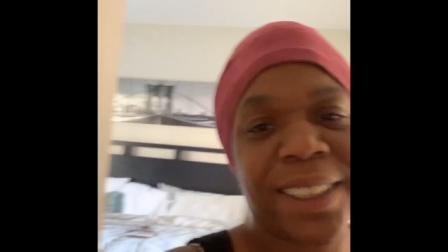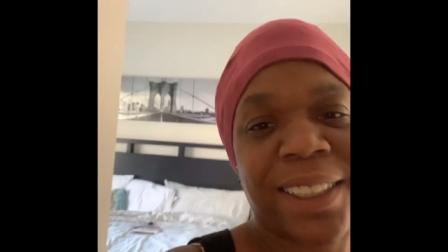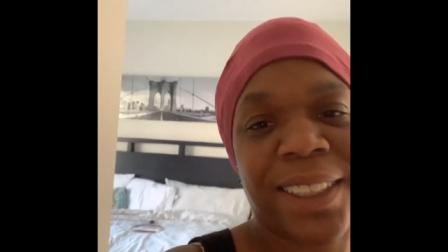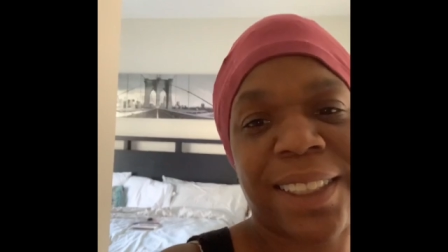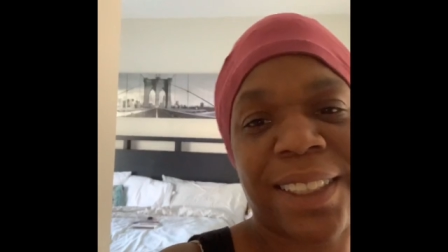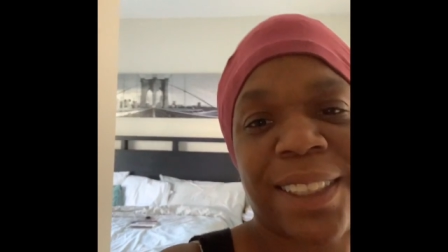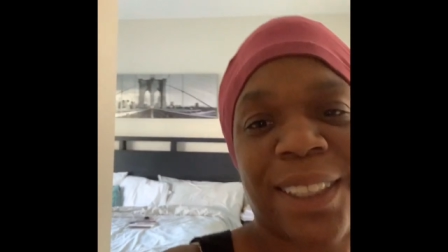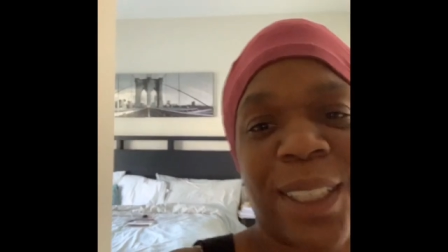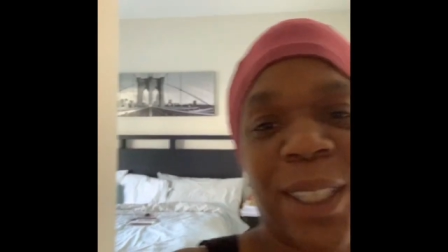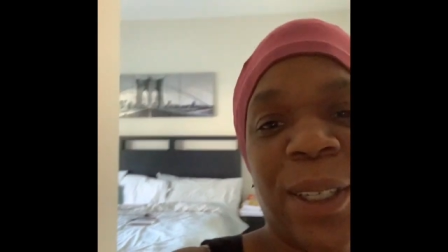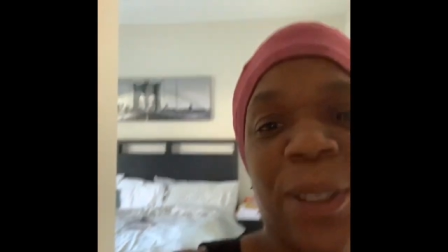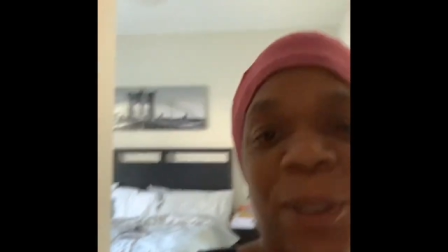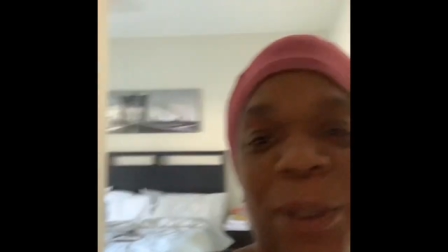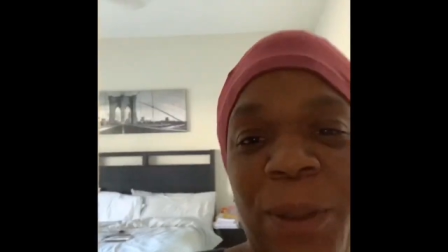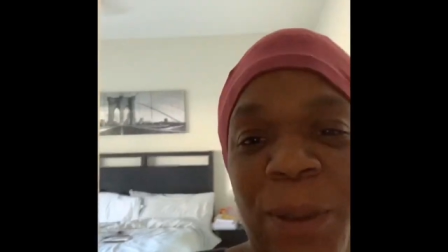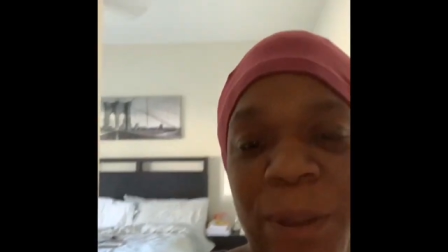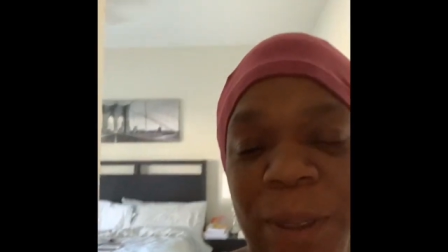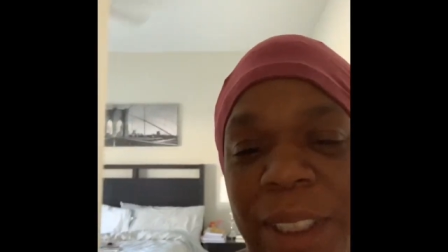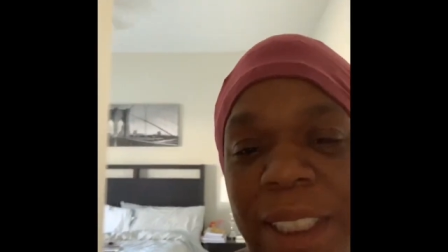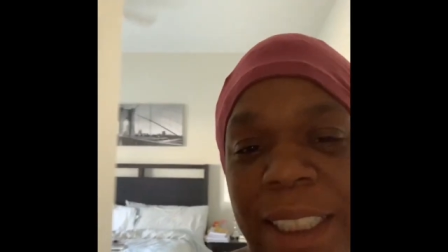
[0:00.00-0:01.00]

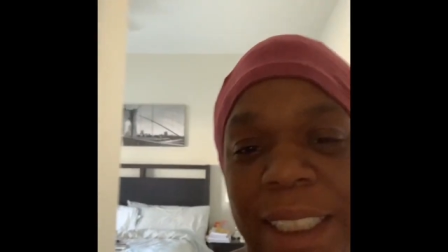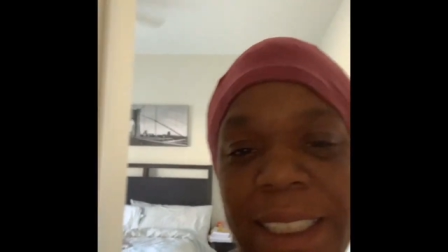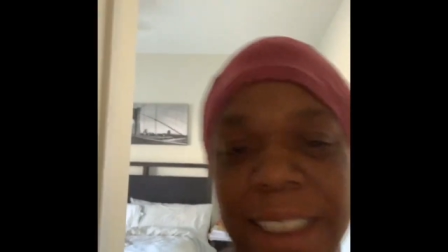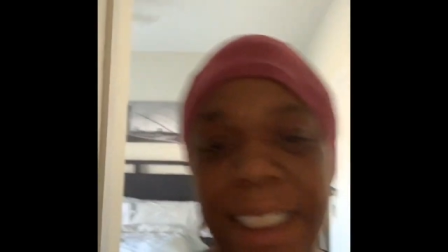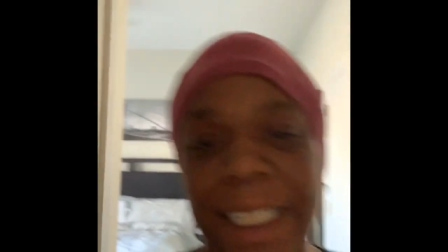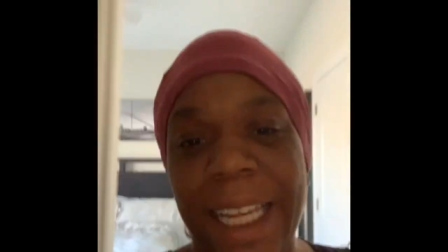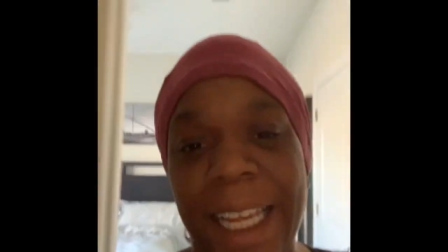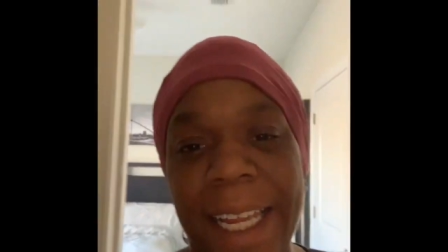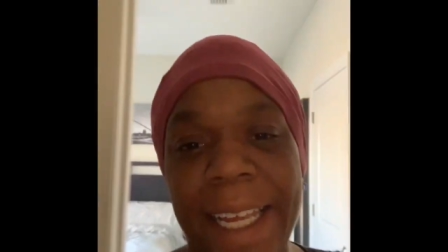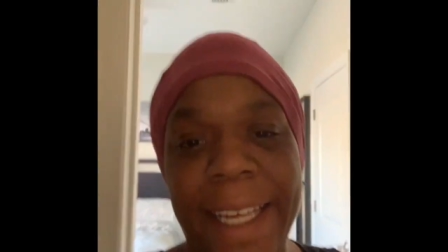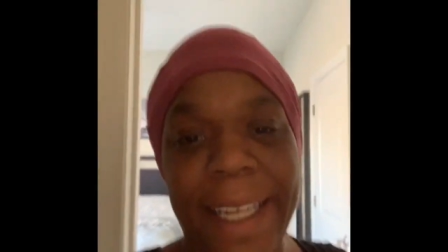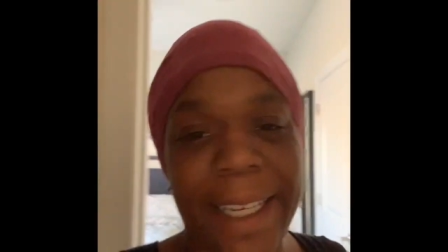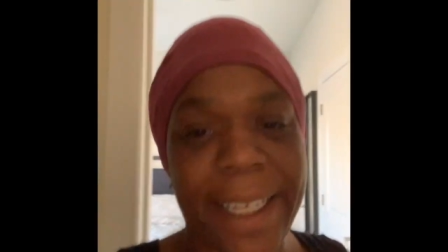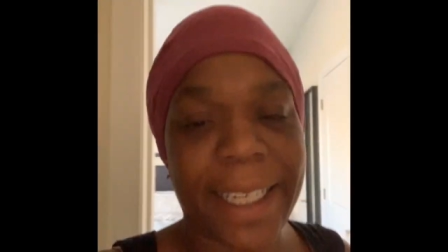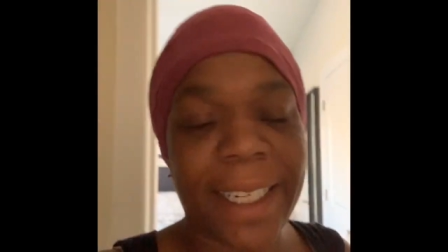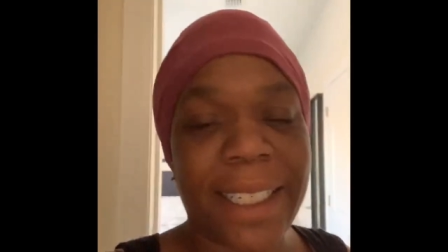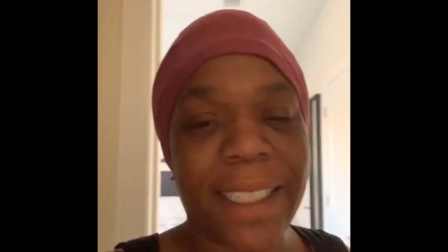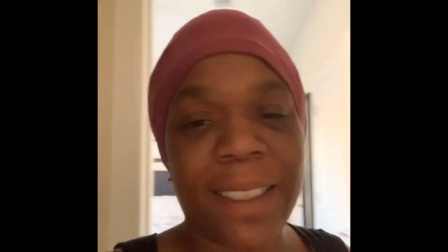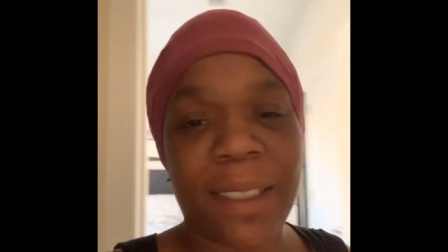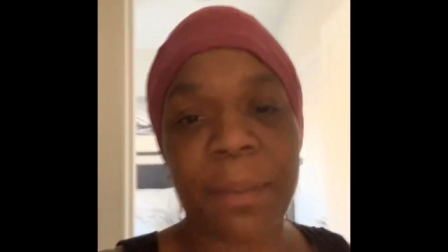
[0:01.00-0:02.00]
So today
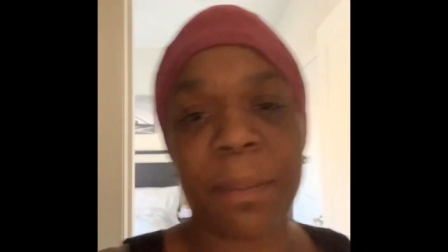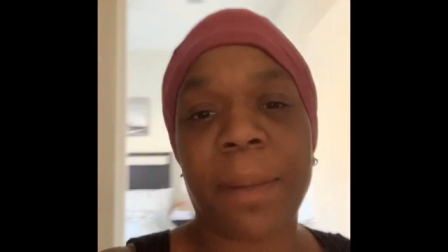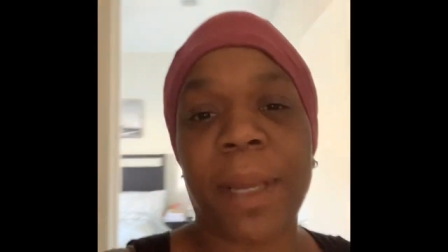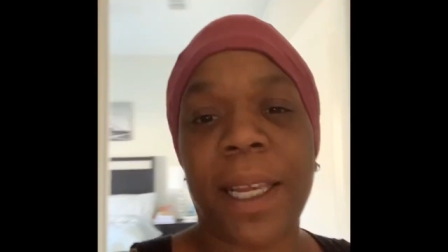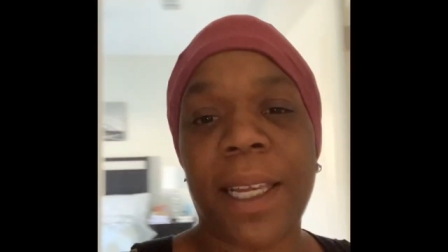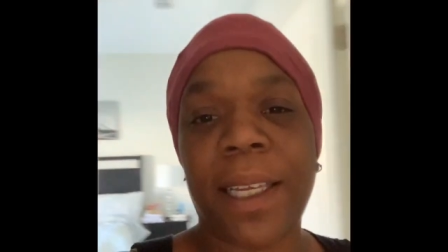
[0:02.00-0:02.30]
is May